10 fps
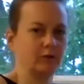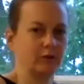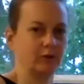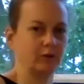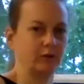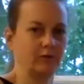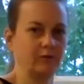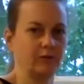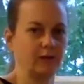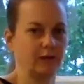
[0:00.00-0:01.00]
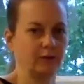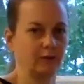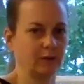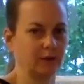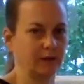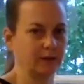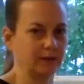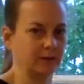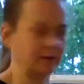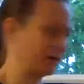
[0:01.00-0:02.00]
that are going to fit into our
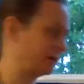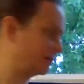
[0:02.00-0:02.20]
KSP?